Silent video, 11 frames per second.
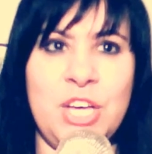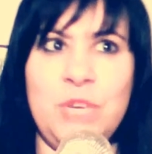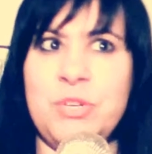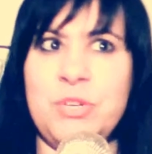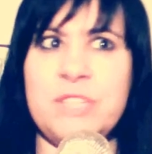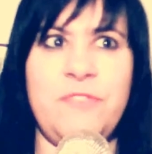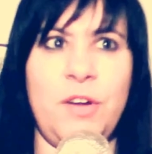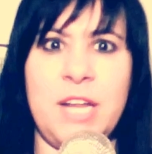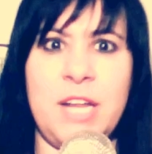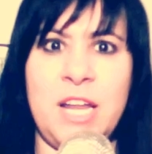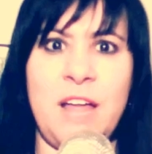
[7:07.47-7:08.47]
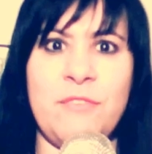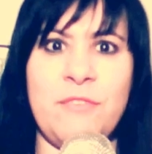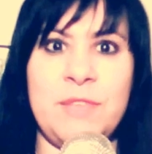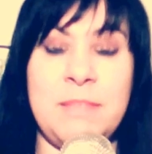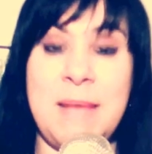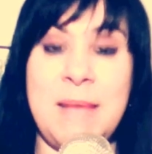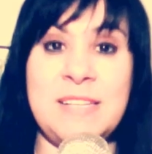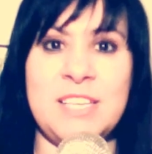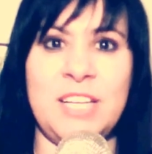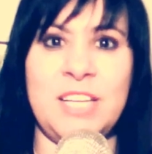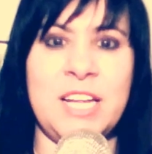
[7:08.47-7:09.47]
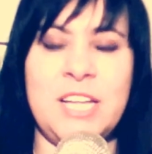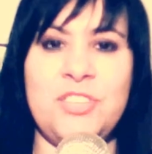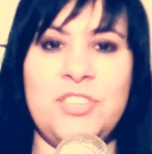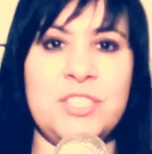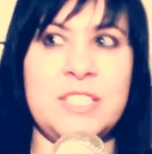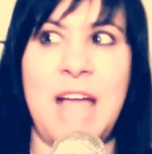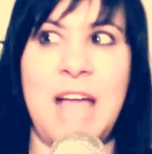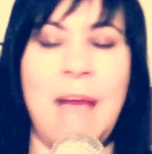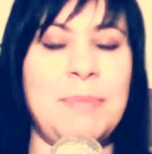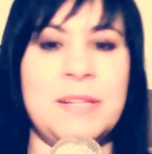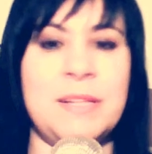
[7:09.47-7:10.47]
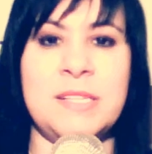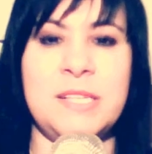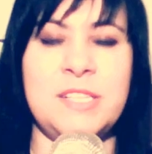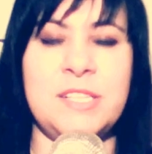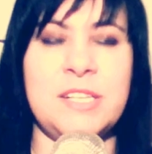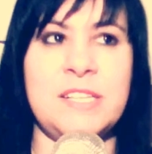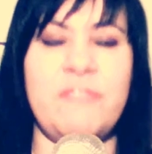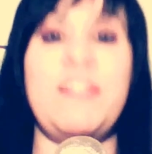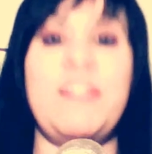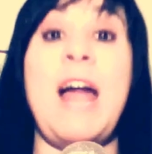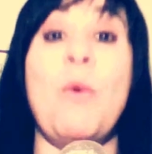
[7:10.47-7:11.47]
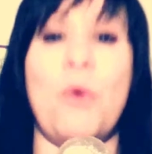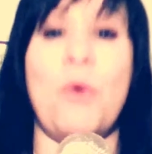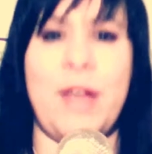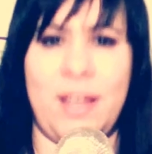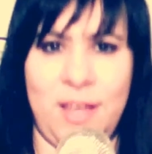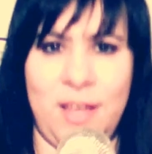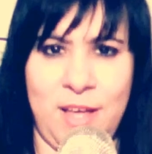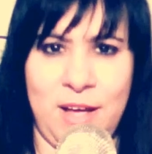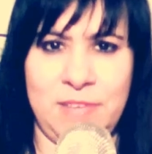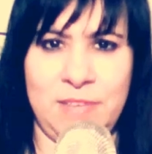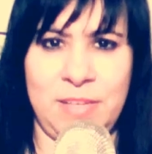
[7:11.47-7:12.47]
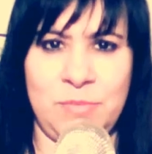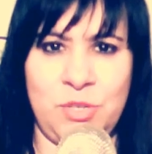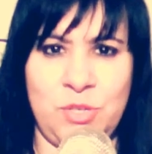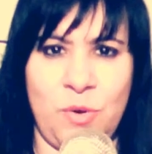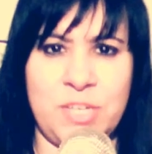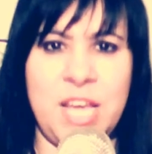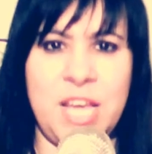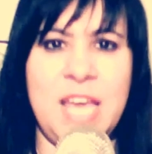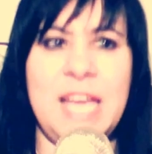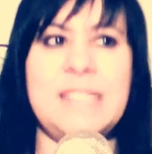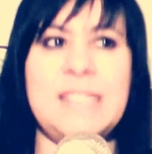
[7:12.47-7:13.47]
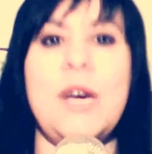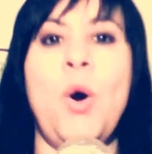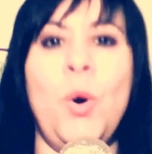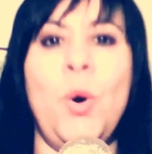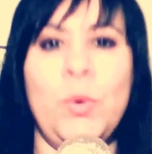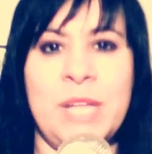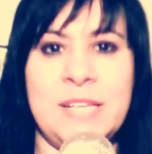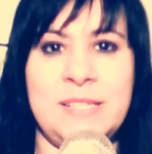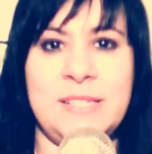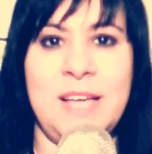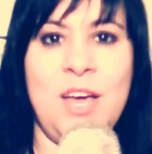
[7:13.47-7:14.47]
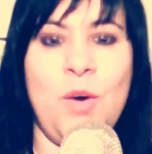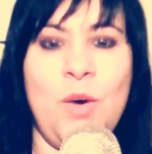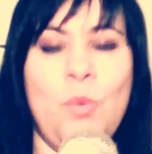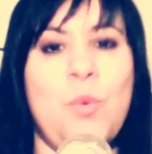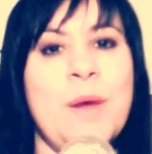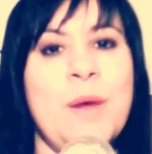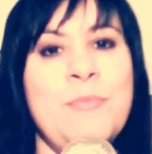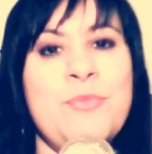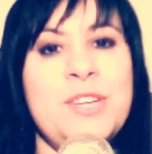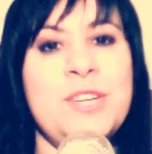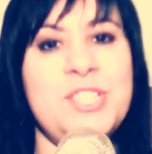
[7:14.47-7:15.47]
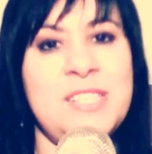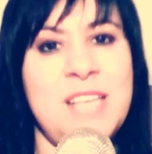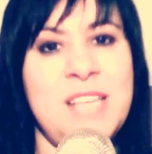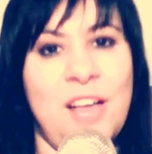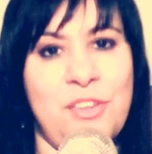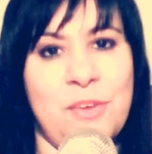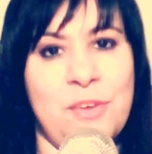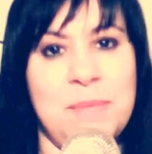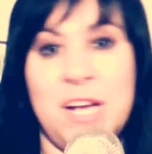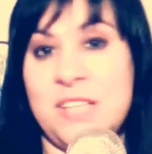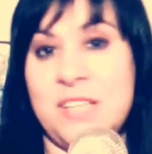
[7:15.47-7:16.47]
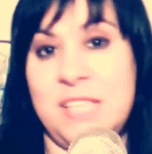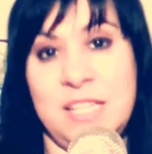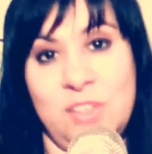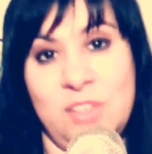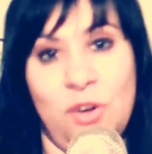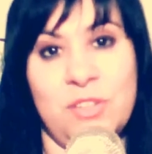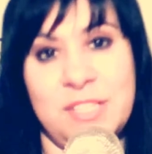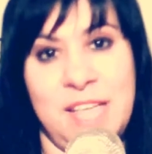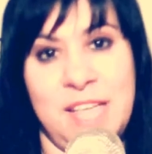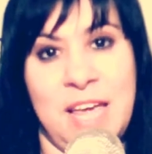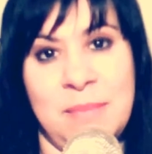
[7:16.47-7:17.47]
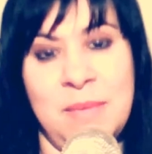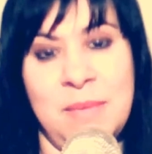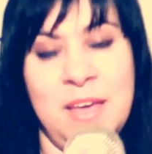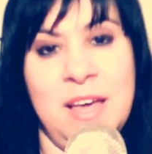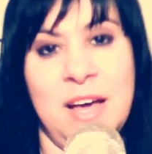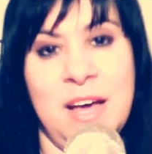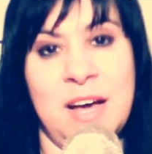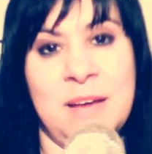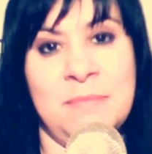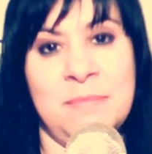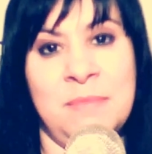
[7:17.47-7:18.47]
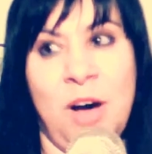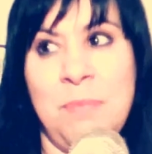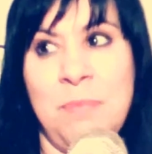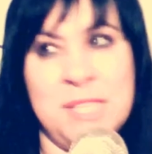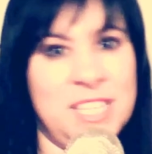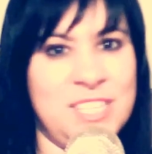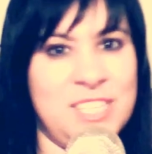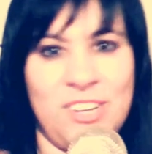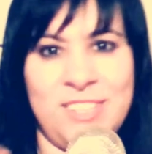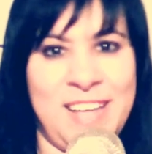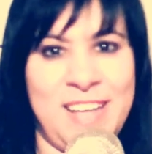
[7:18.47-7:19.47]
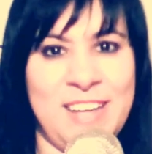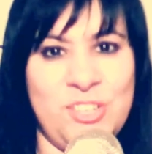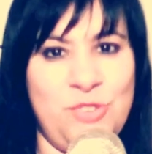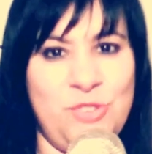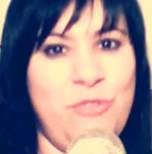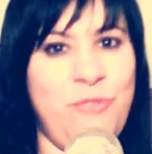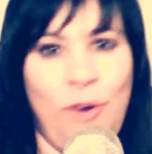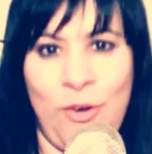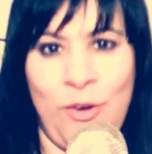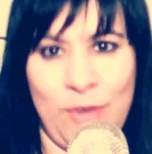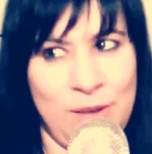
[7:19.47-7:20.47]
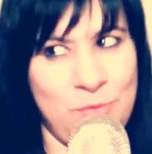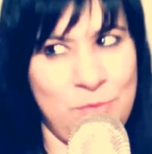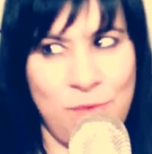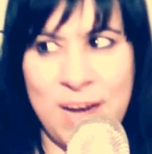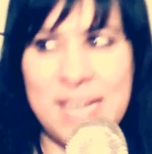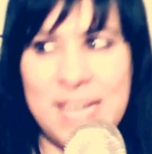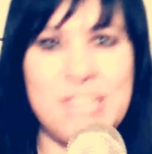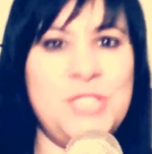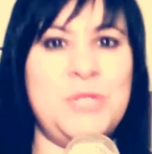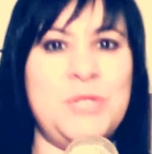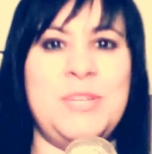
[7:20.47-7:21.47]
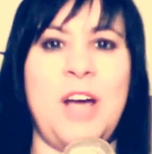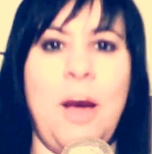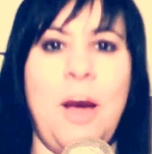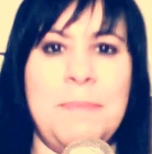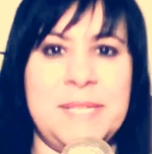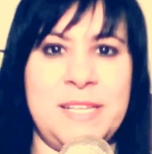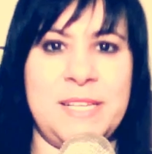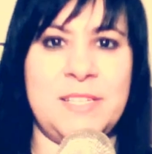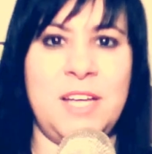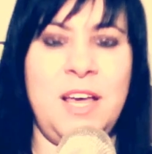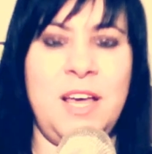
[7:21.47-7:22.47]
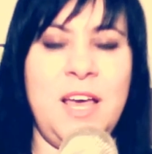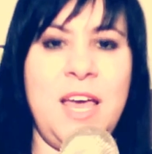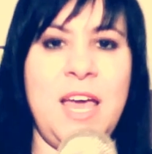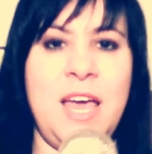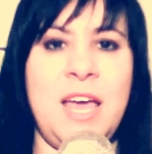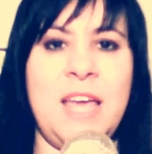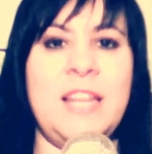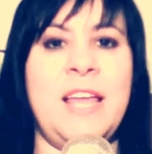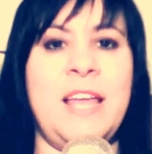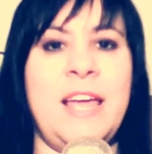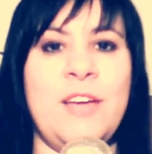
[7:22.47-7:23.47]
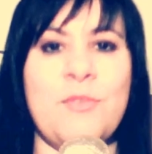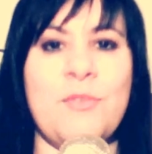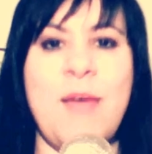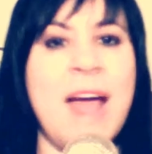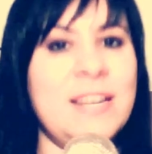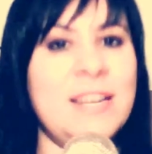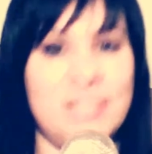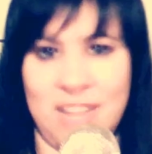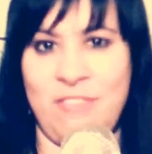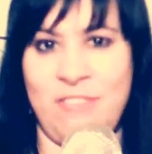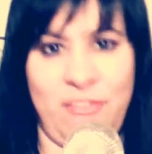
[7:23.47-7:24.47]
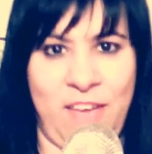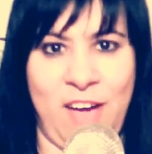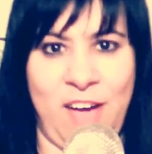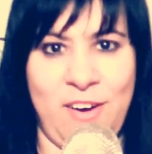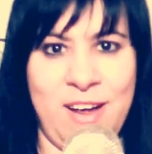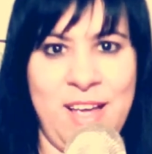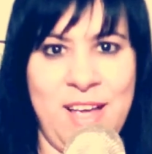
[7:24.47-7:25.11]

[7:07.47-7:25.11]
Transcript: You just fall in love with the masculine. It just happens. It's a flowering of some sort. It's a wholeness. One bridges the other because it's all the same. Opposites, aren't they? So you fall right into the opposite in a grand love affair.